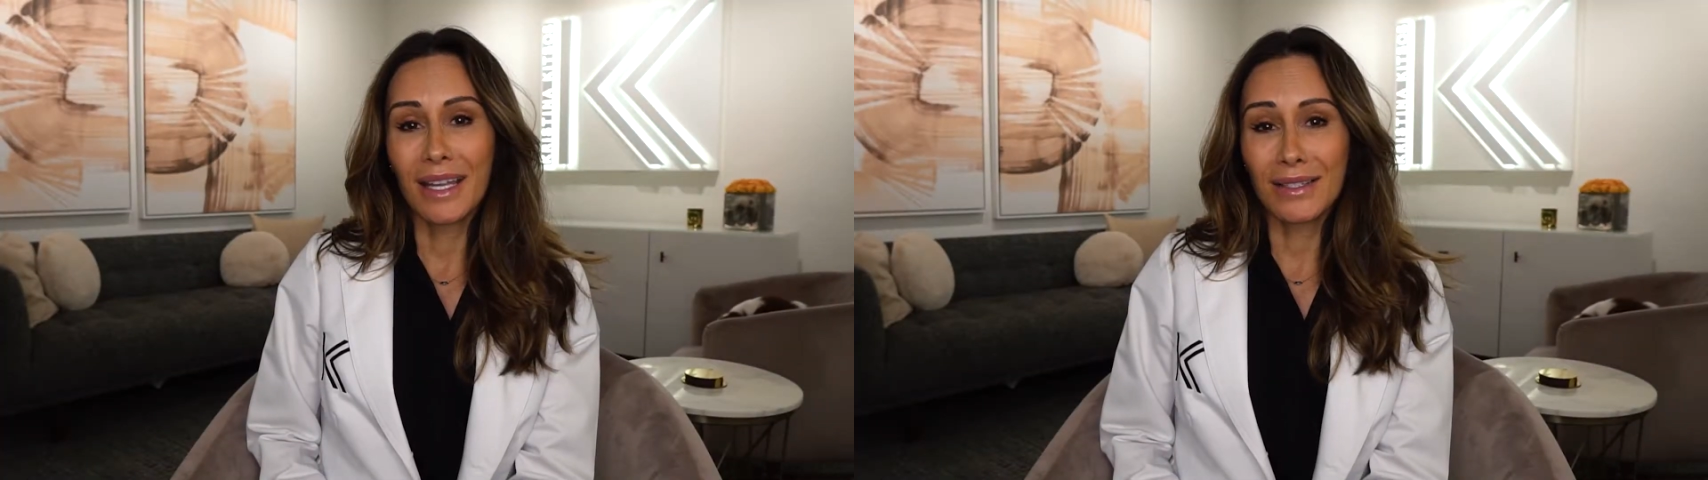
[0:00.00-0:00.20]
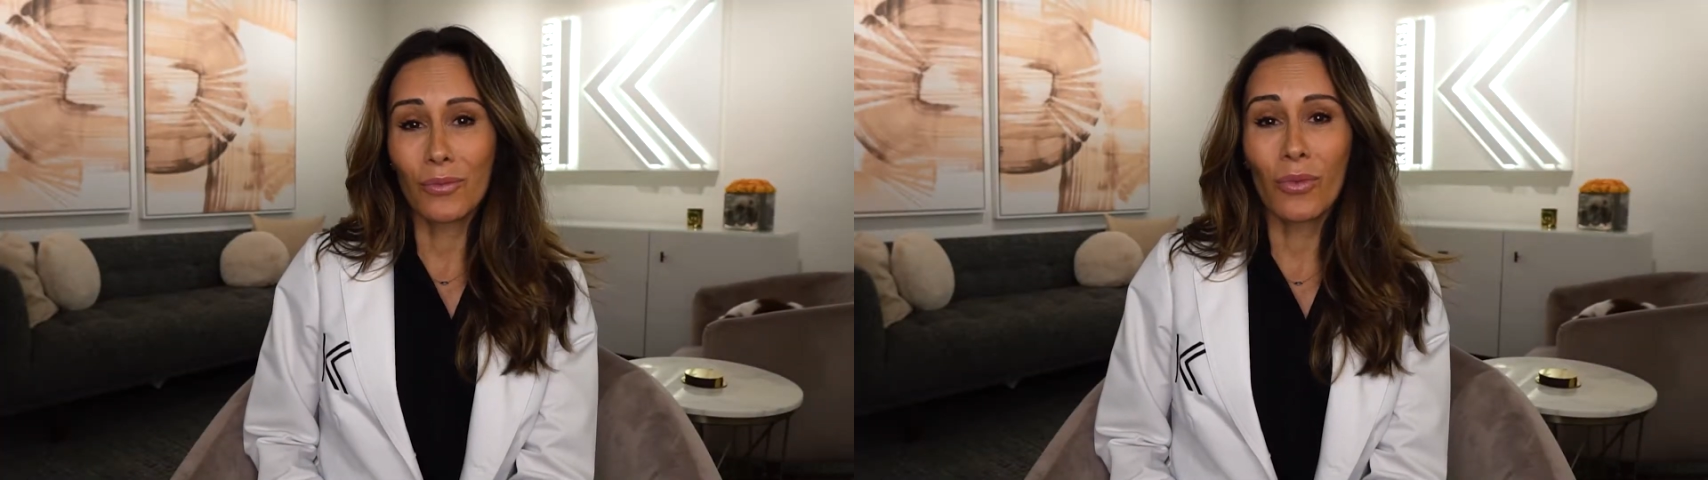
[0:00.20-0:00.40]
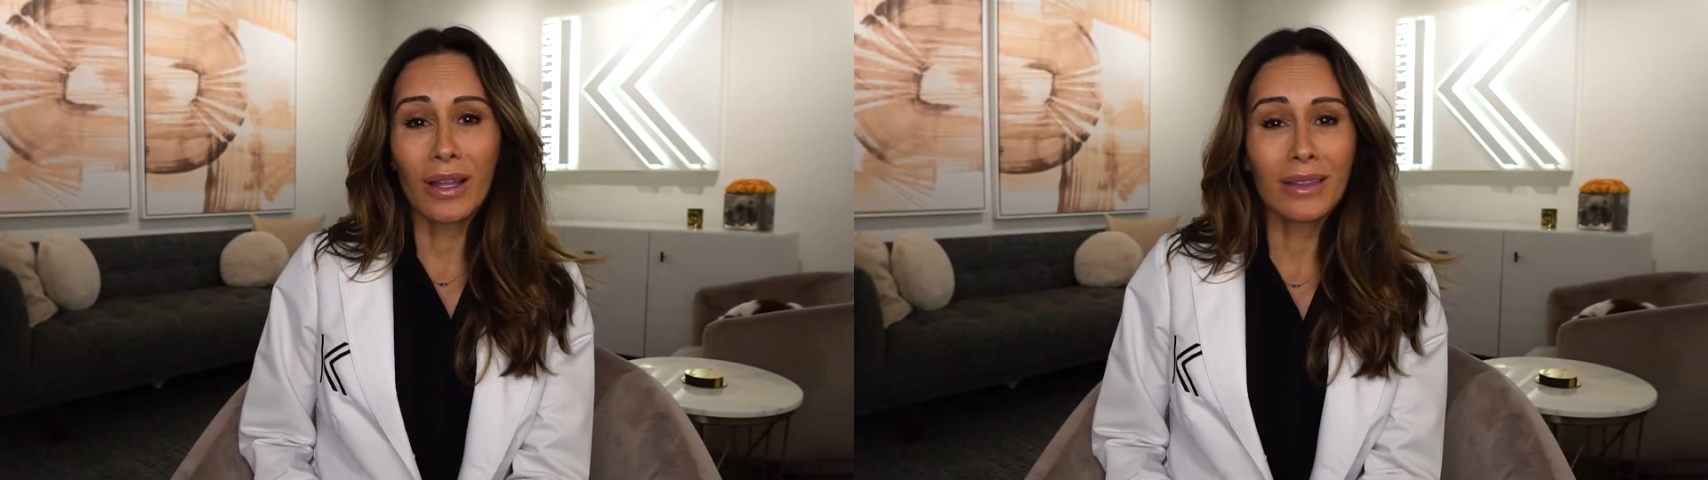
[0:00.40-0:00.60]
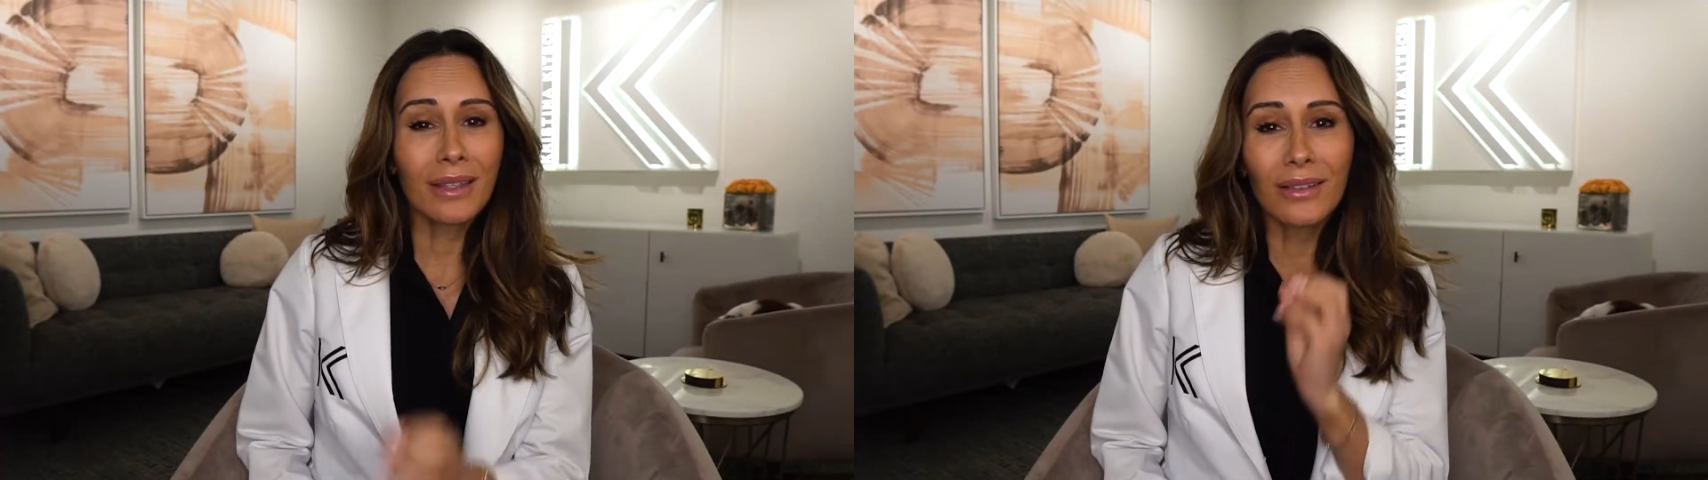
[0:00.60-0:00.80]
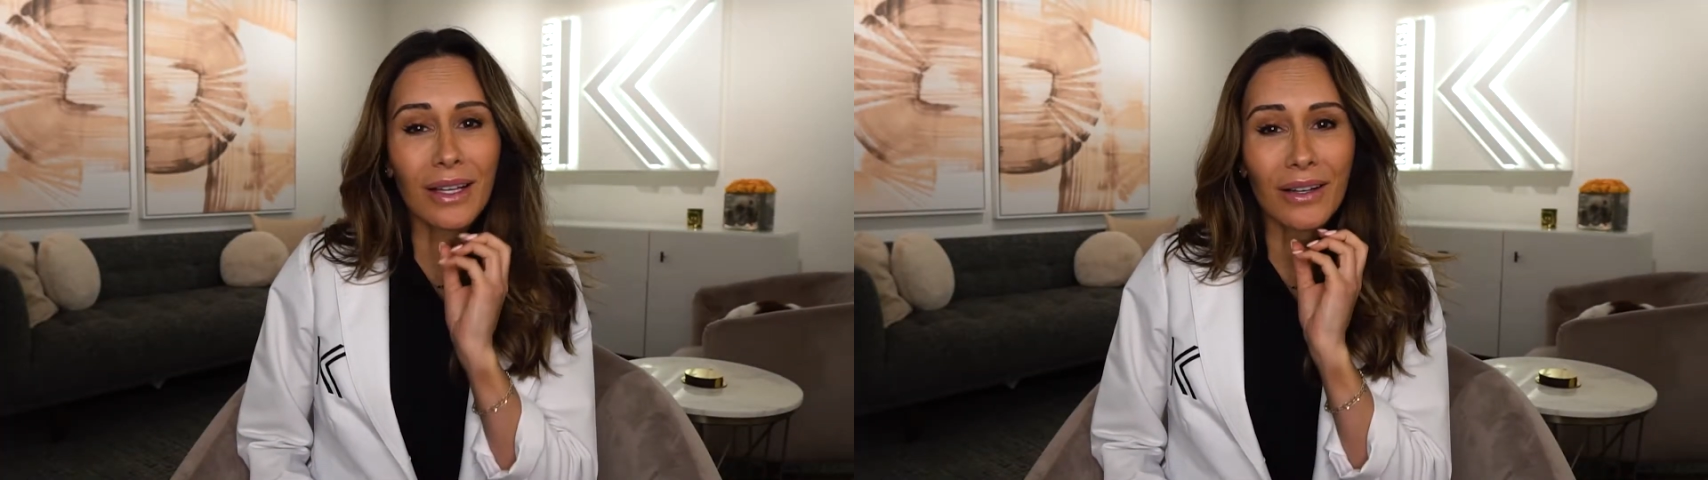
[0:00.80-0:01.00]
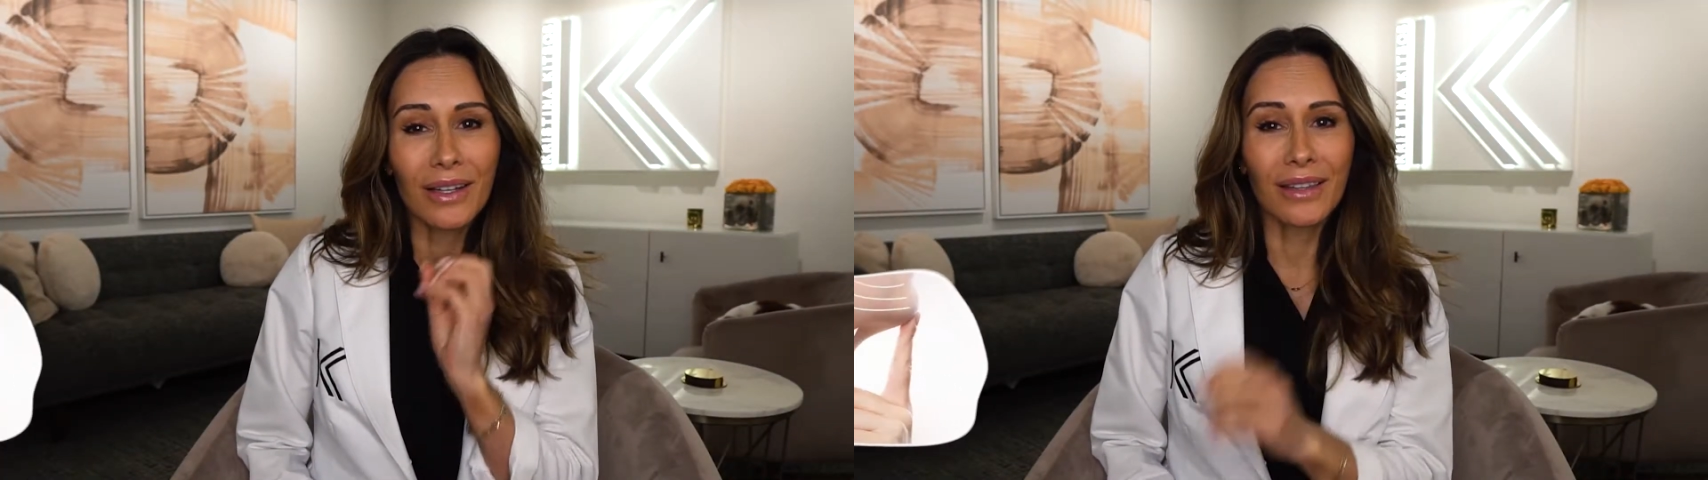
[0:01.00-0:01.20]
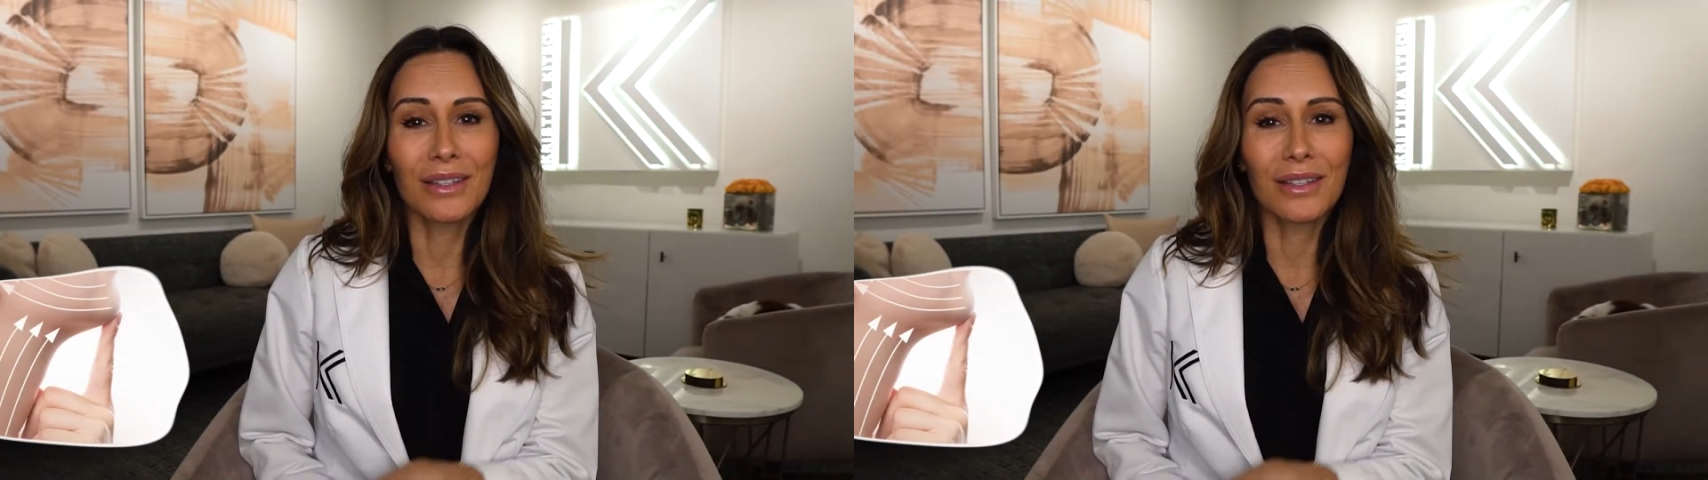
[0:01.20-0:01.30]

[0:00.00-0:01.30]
has one little area